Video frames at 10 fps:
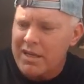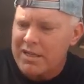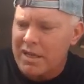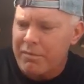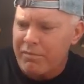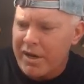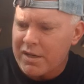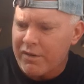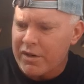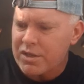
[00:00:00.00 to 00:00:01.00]
It's going to break
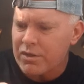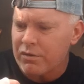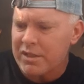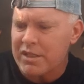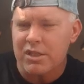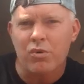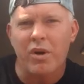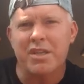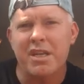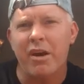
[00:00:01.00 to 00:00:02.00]
very soon. This is
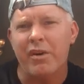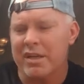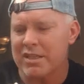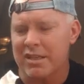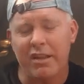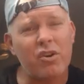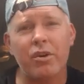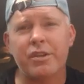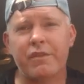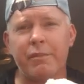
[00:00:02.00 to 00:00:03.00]
quite scary. It's another
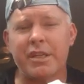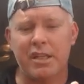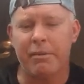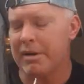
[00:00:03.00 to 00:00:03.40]
cost for me to come